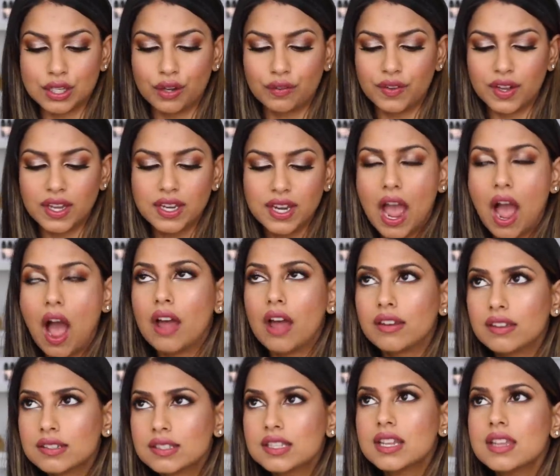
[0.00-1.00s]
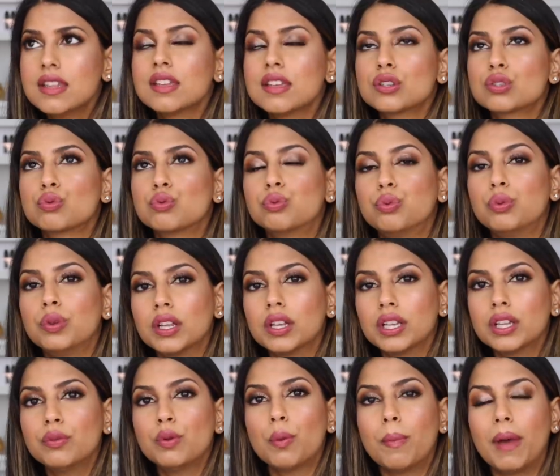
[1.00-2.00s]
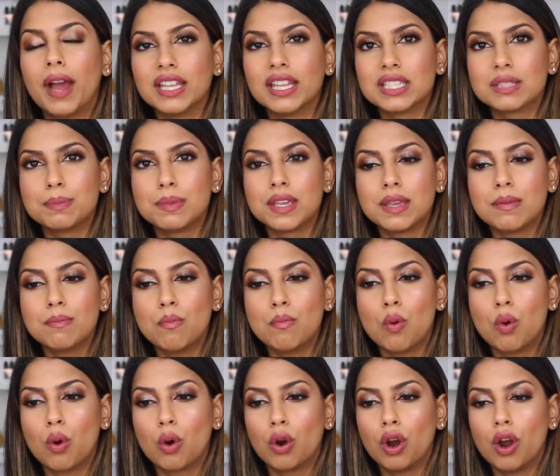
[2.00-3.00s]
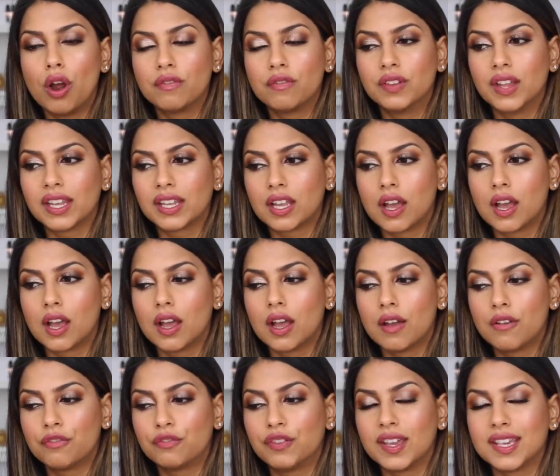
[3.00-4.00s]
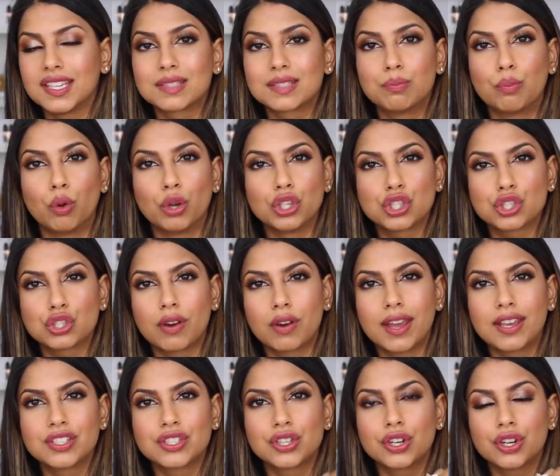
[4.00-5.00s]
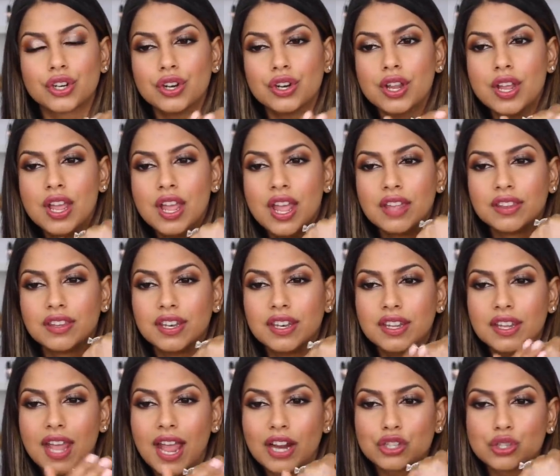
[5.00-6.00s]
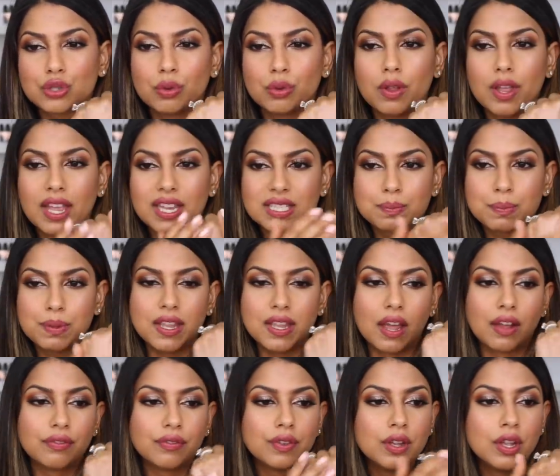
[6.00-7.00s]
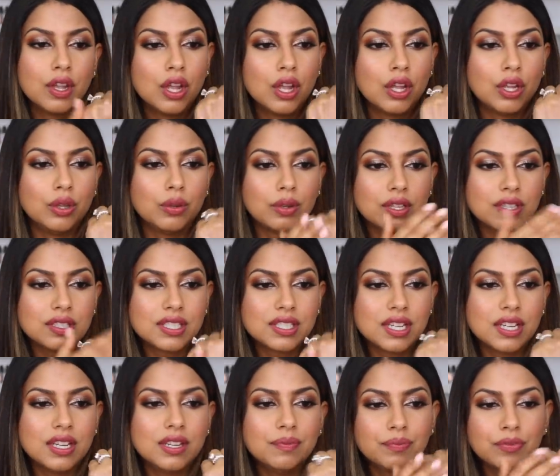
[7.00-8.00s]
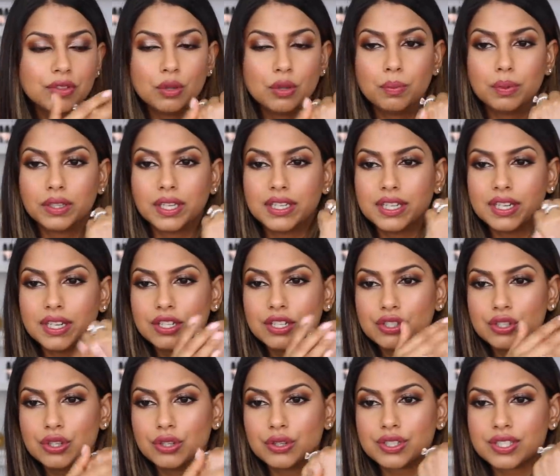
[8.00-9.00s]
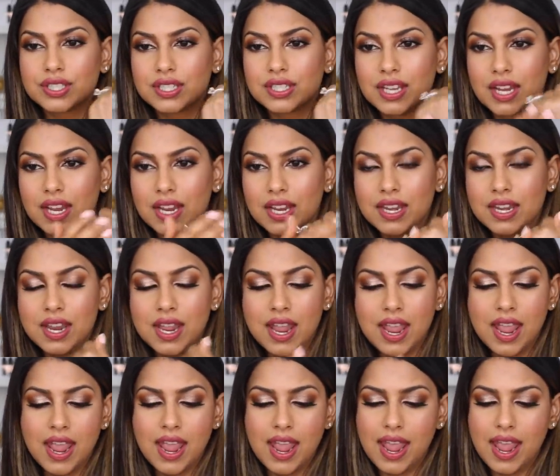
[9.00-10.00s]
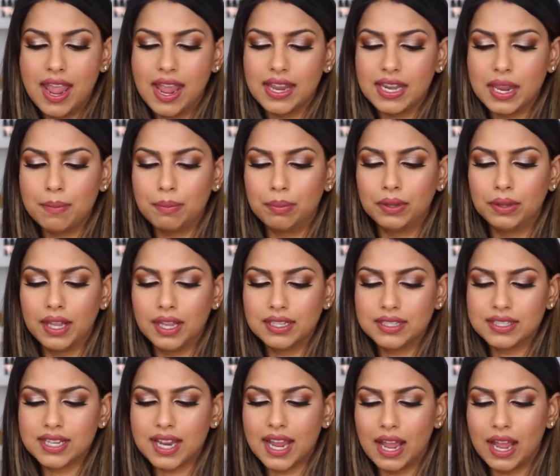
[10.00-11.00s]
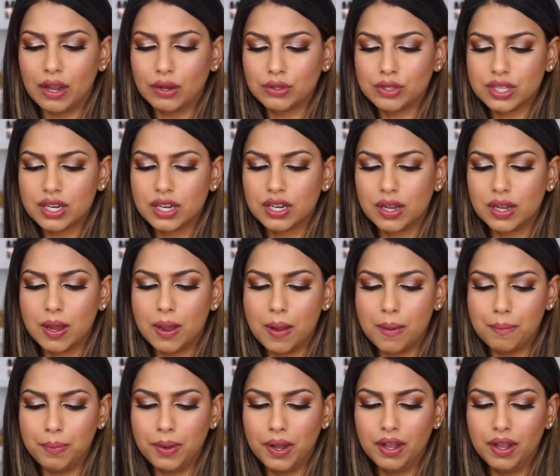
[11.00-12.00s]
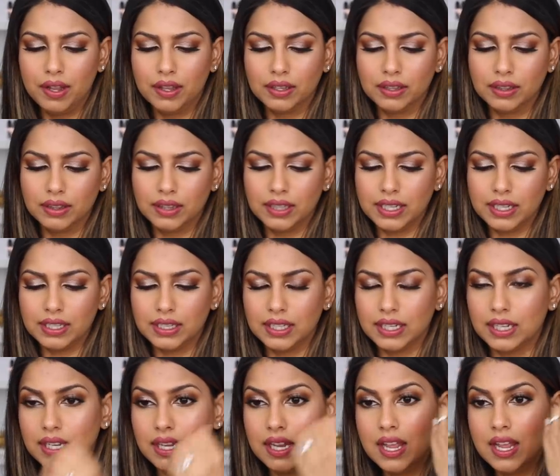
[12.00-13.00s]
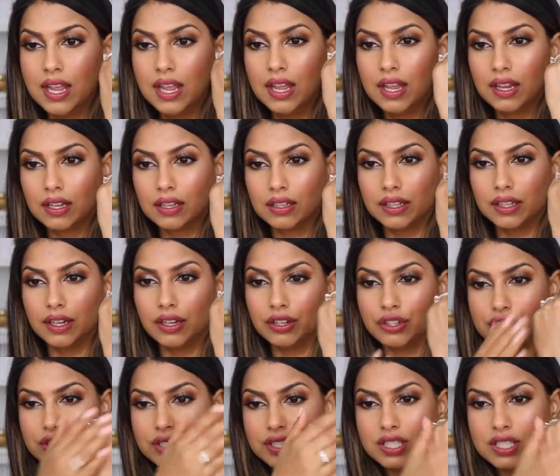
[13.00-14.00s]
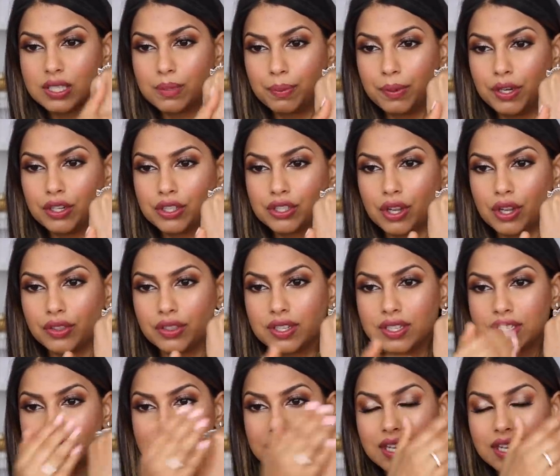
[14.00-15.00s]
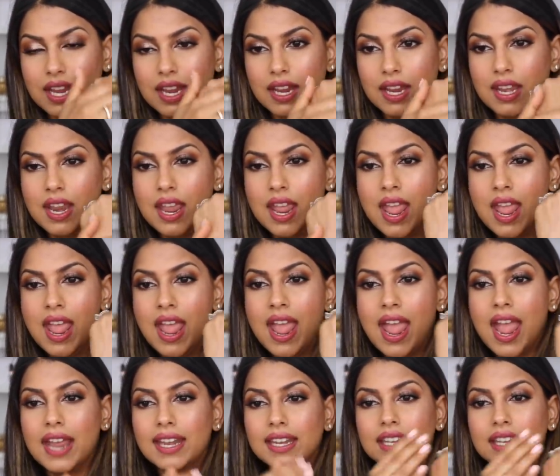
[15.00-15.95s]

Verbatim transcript: of it. Honestly, this really reminds me more of like a face moisturizer than an actual S P F. You can see you blend it into your skin and it blends out completely clear. It just disappears on the skin and